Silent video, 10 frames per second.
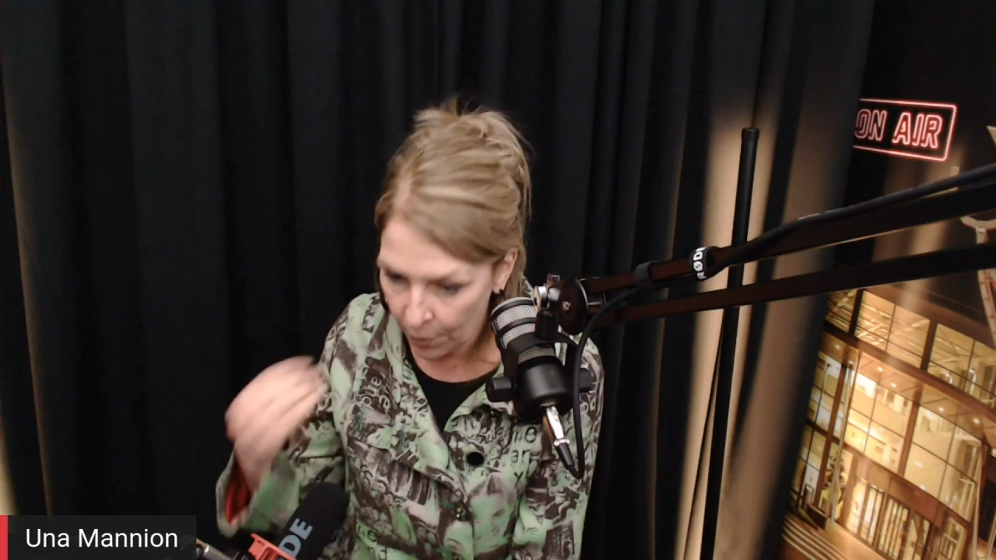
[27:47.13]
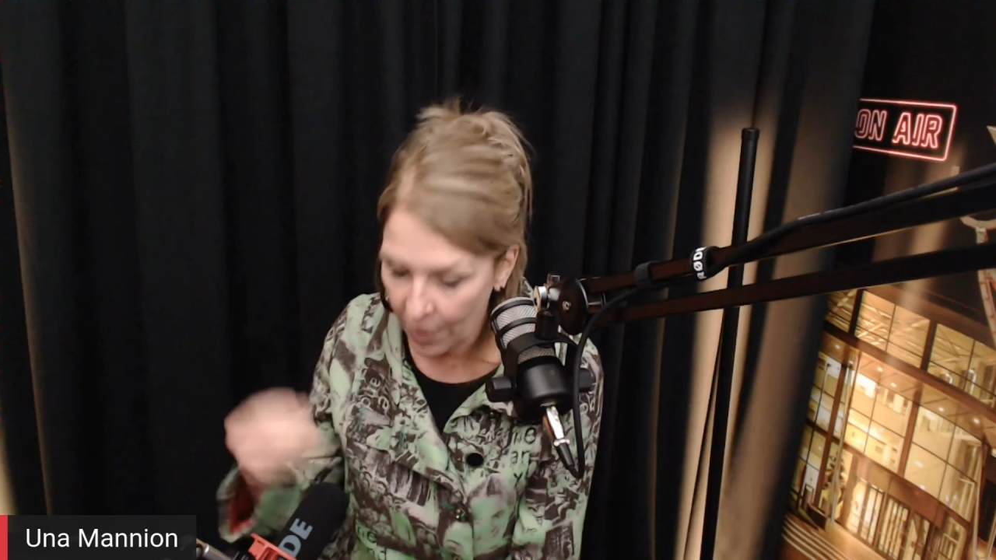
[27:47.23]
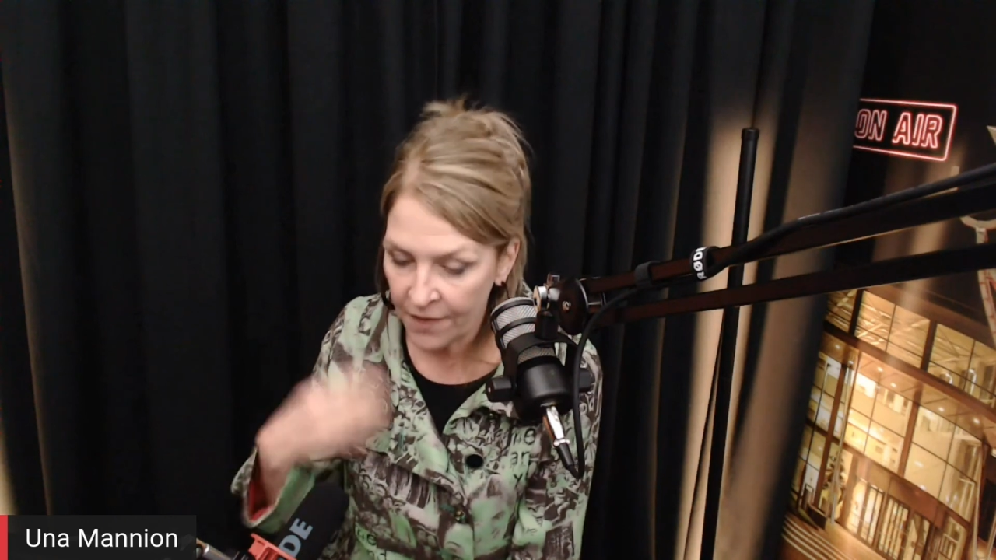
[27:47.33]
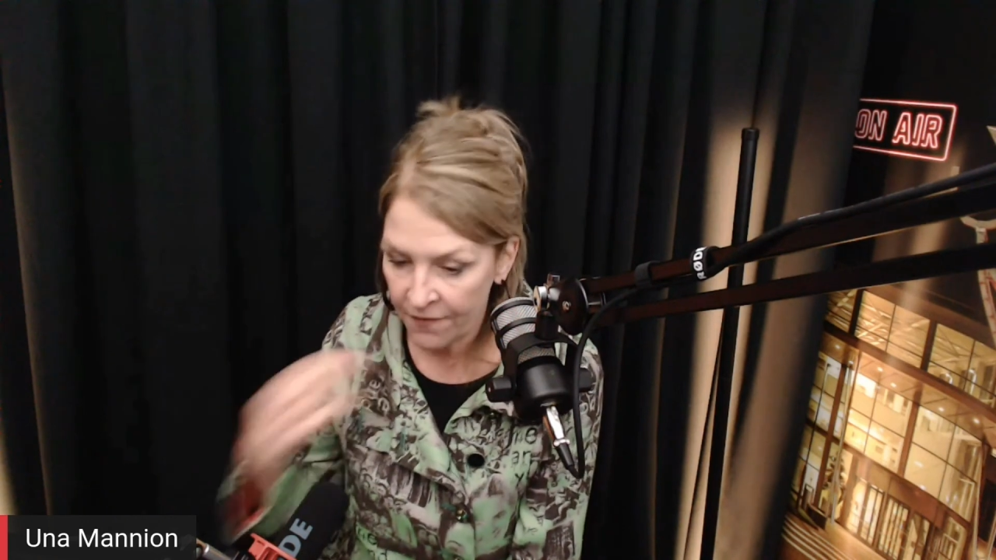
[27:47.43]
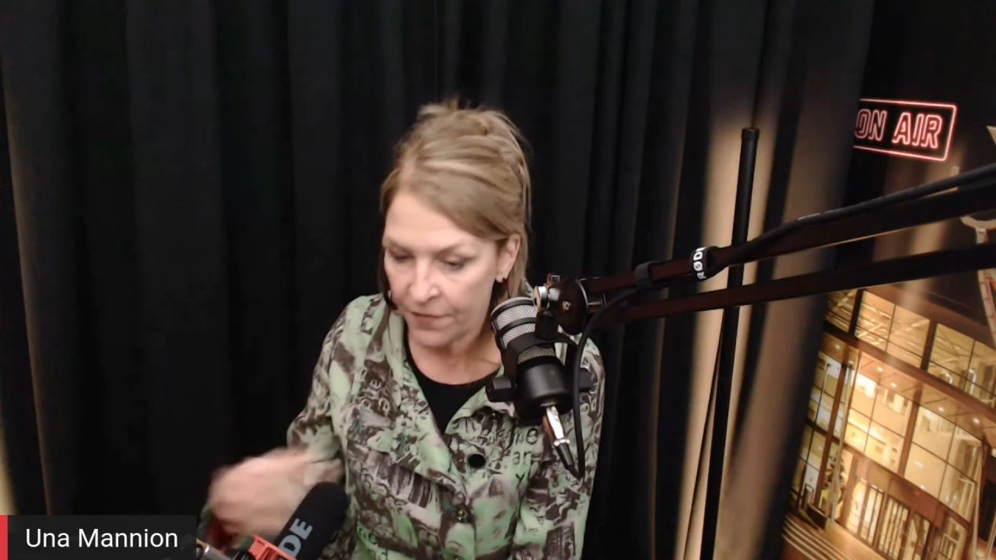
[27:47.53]

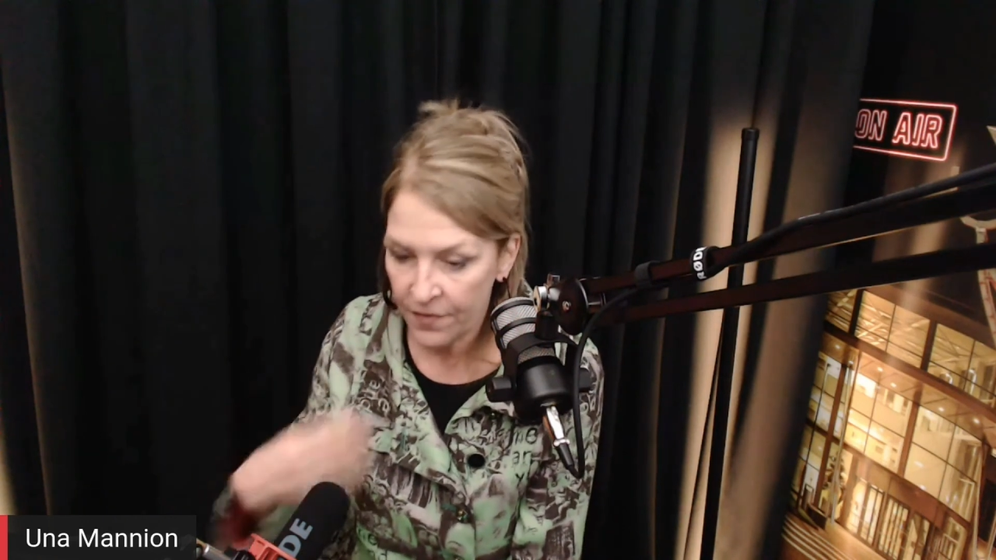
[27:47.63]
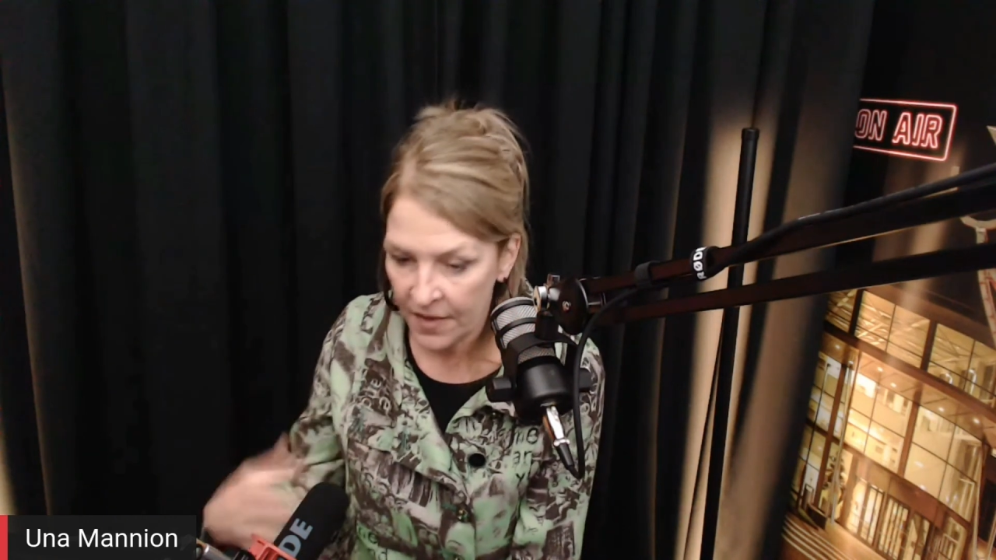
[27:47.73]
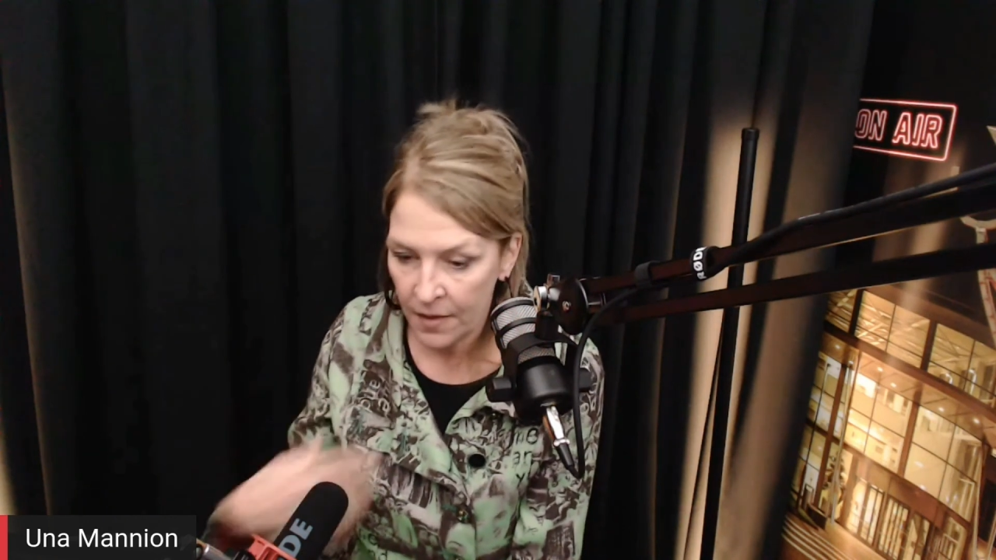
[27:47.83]
part of